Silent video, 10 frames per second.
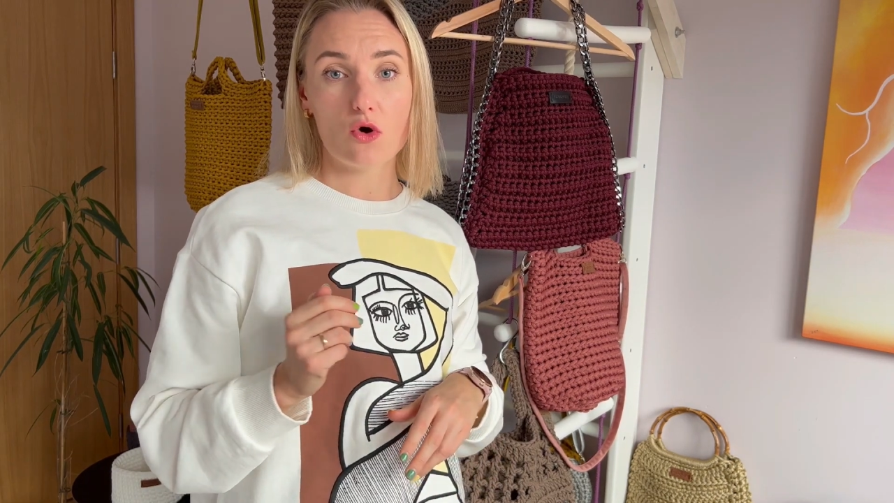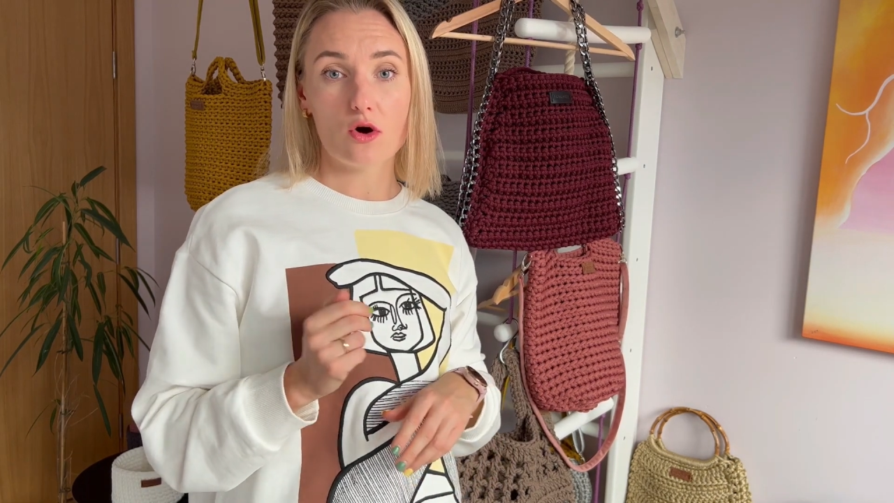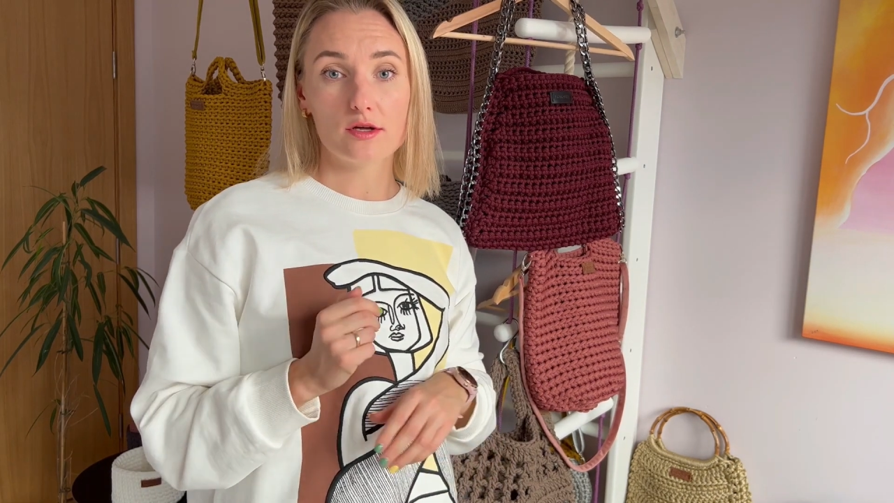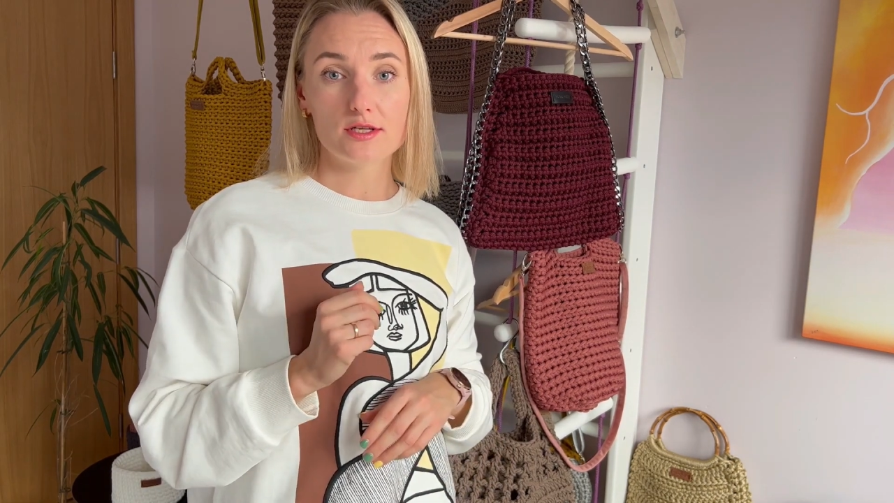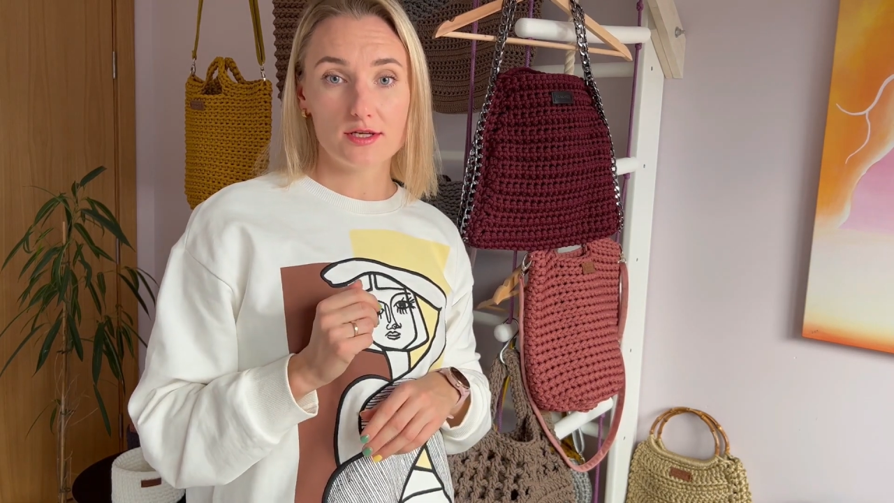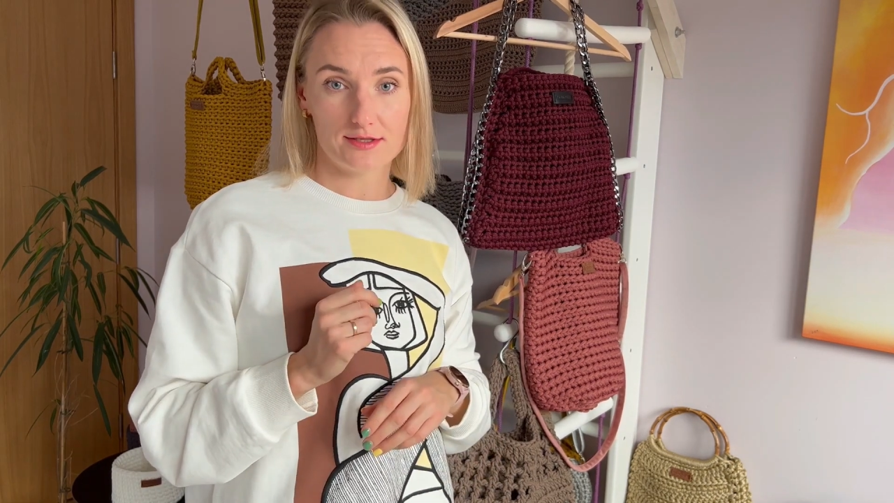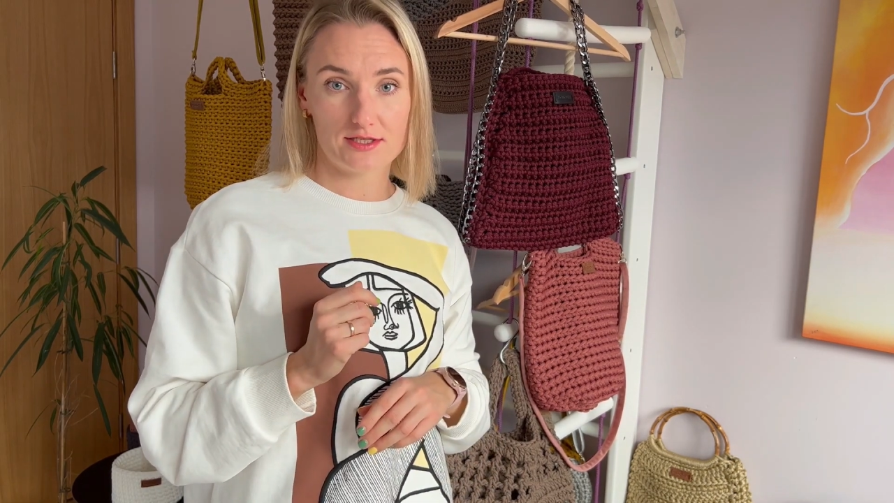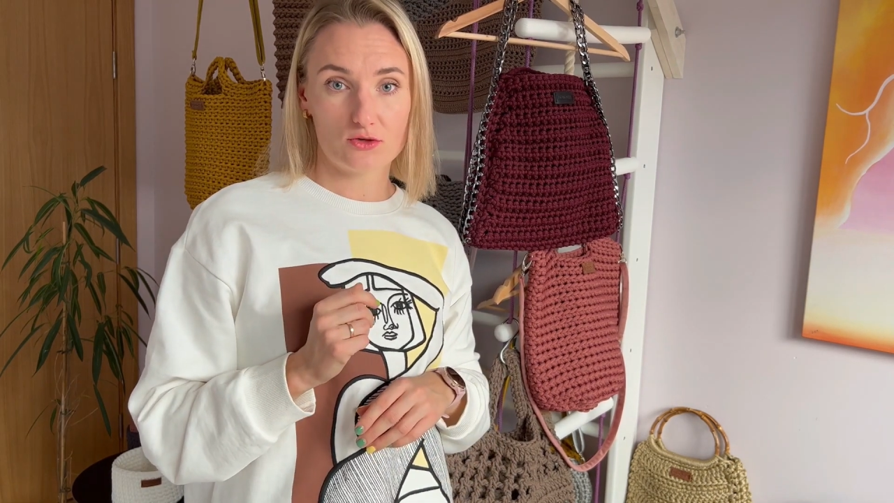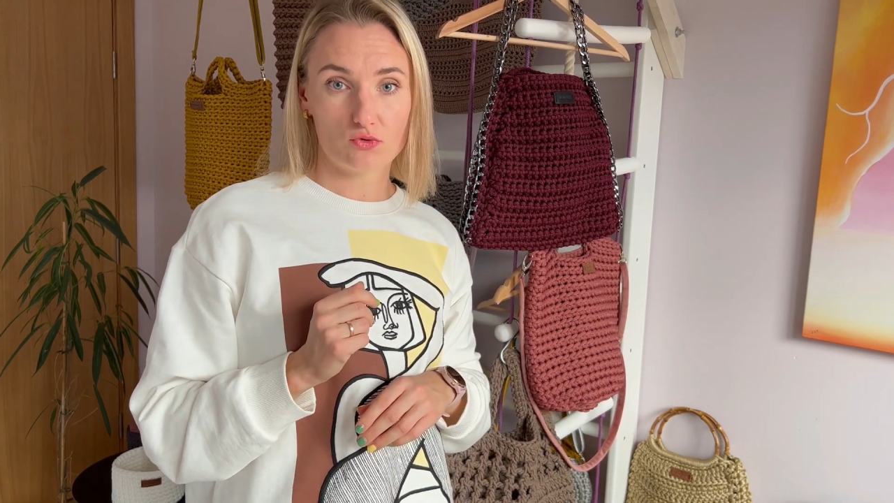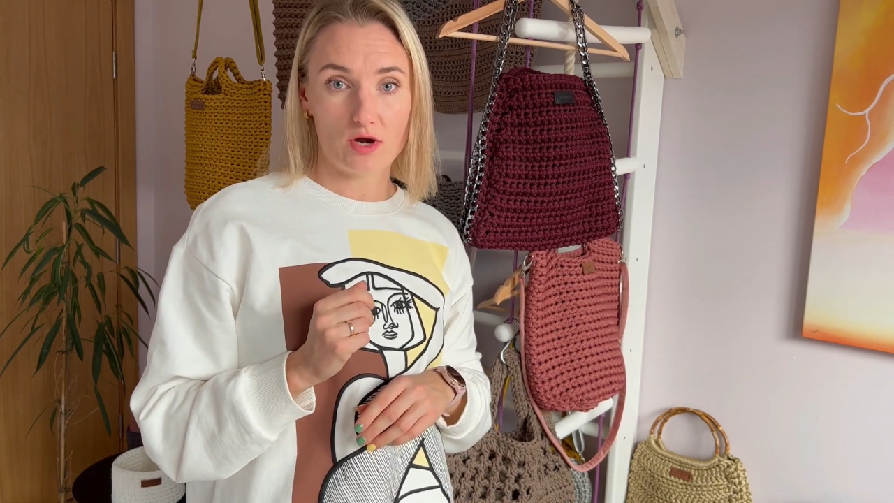on
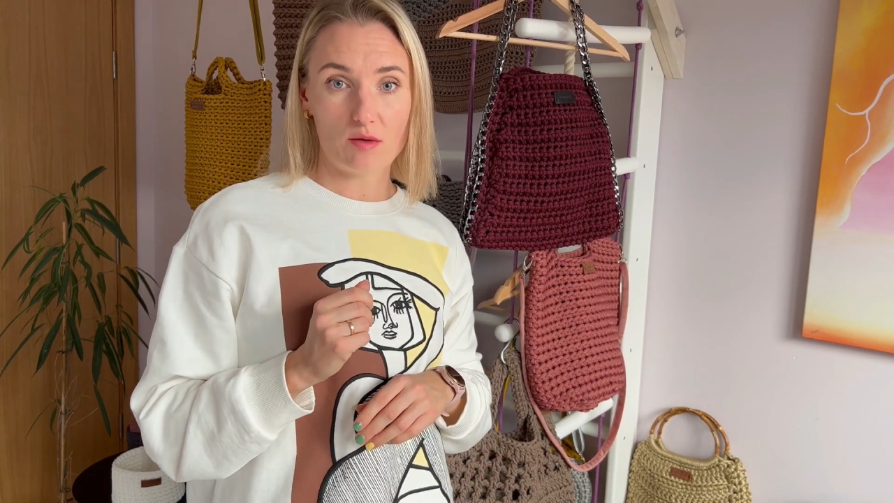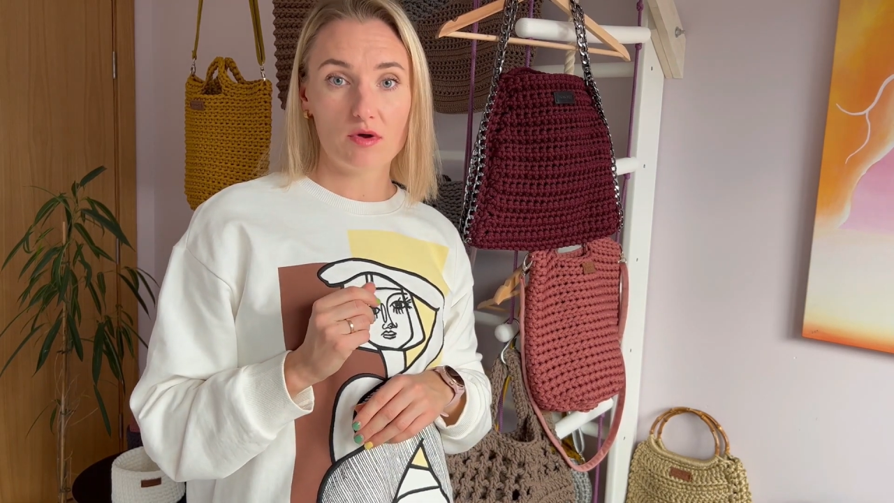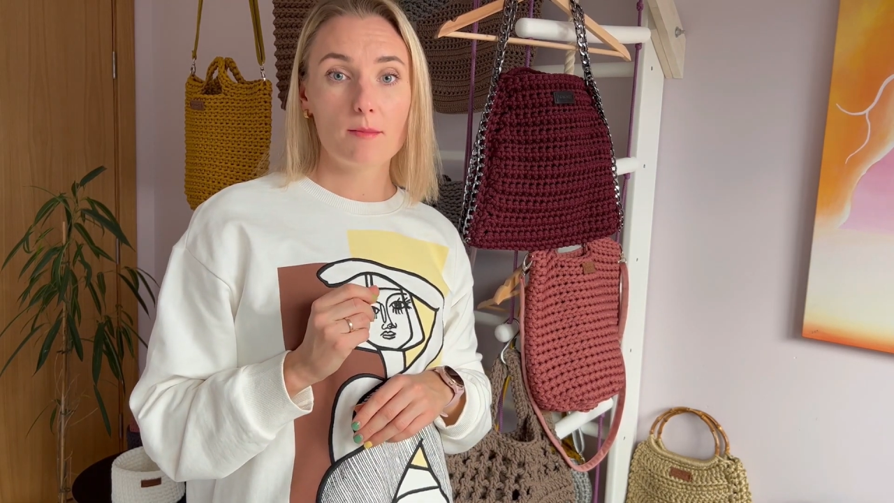Instagram,